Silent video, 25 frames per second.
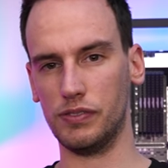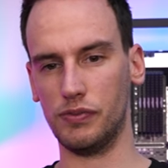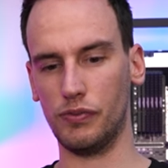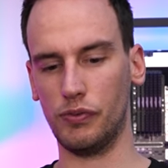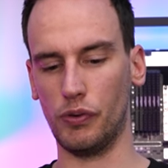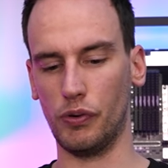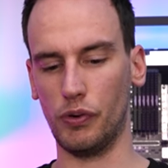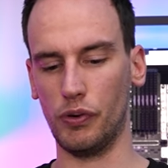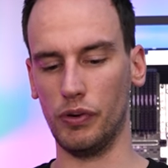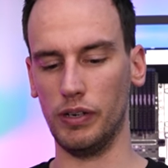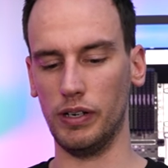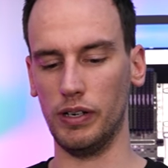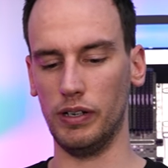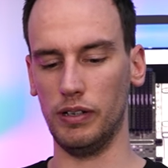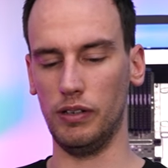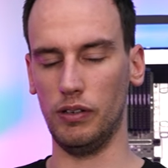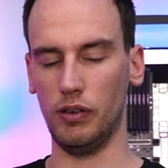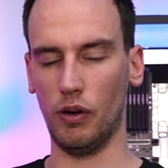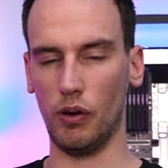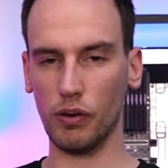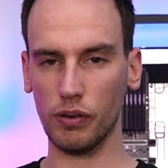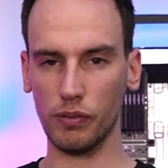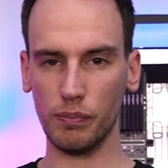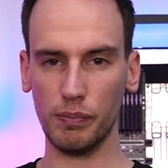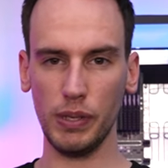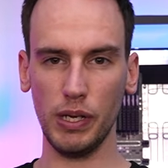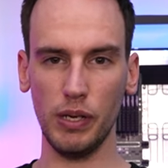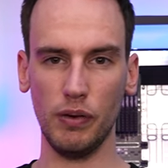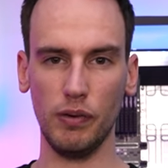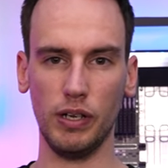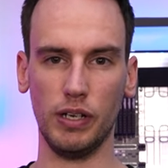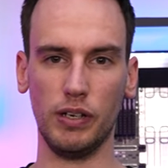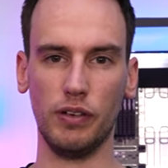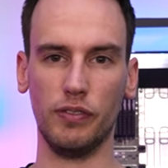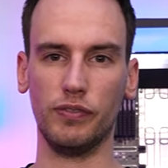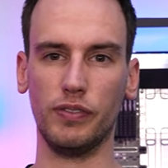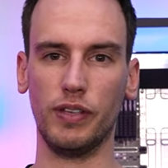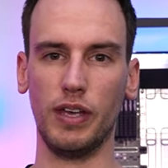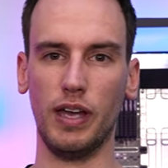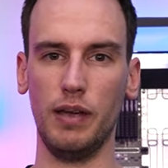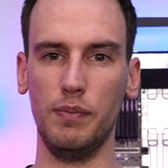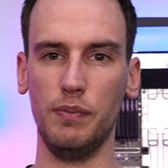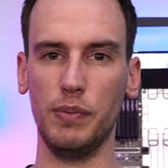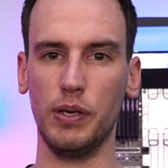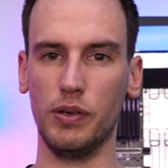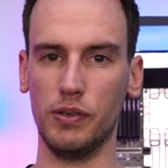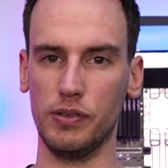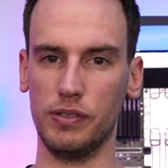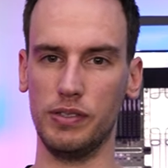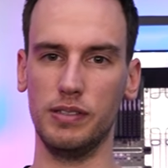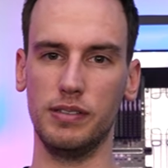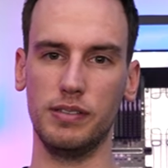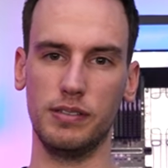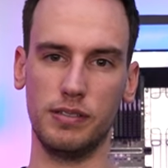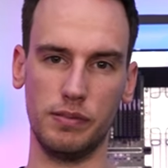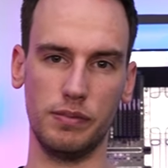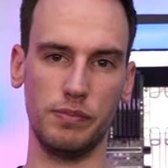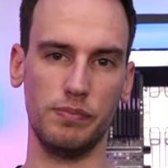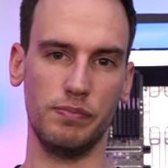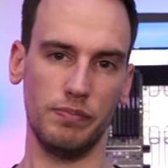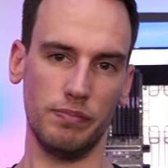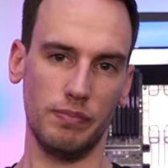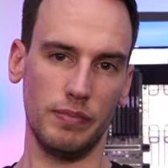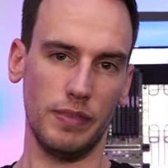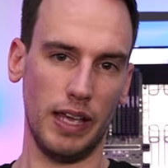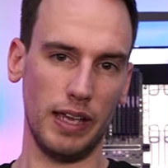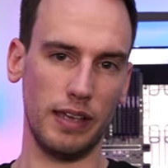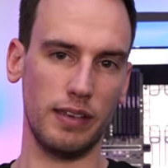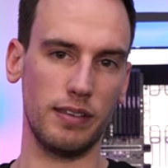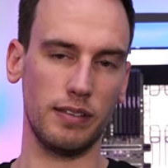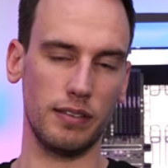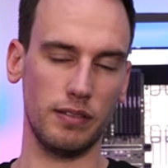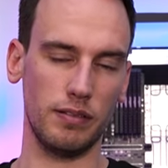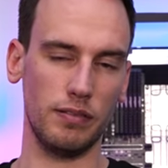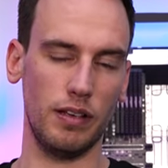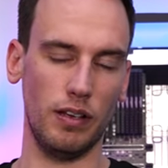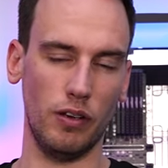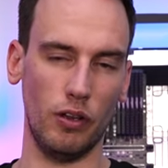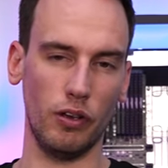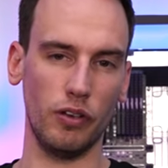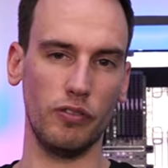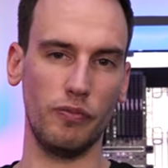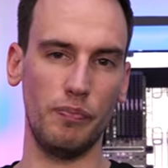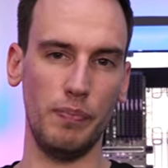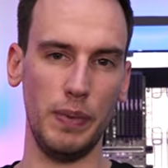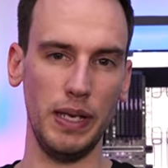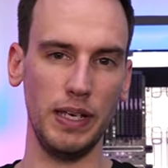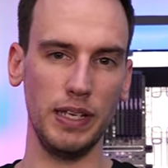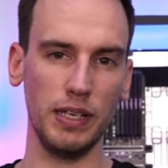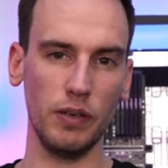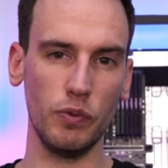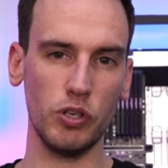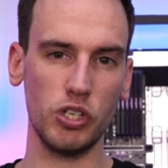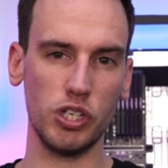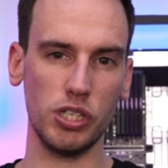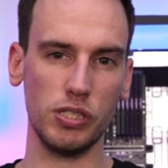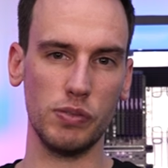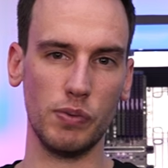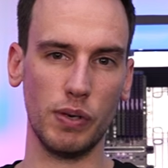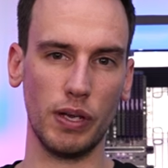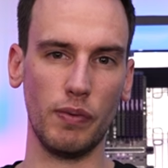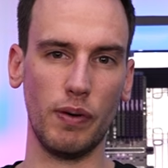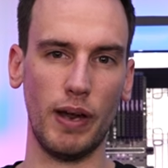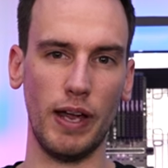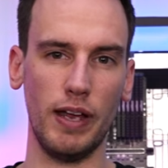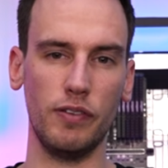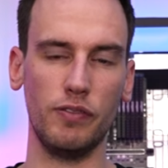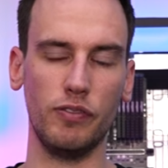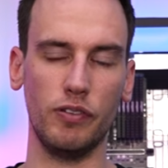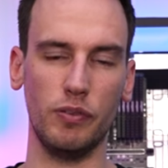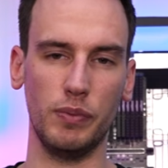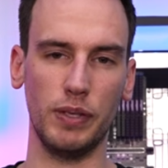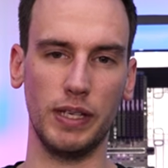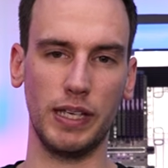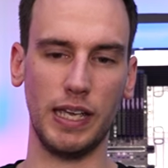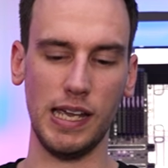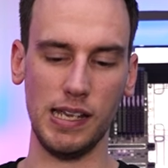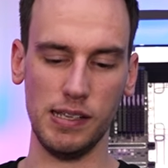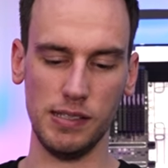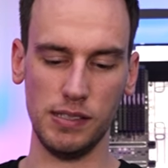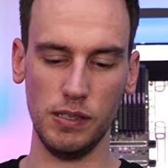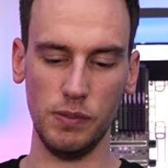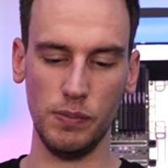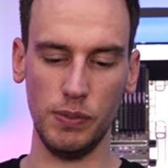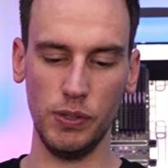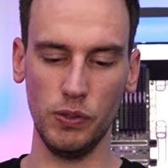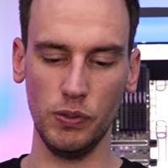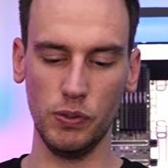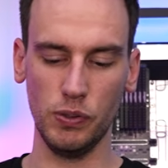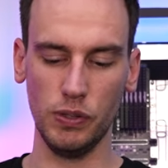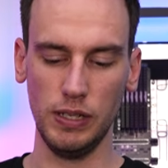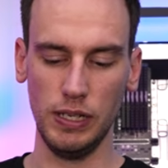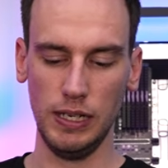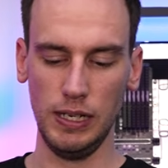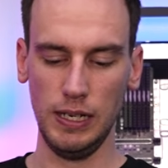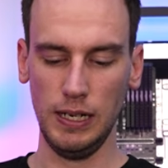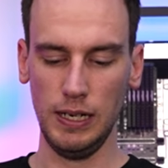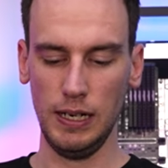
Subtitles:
for a long period of time because it's like a lot of binning which is required from the K CPU.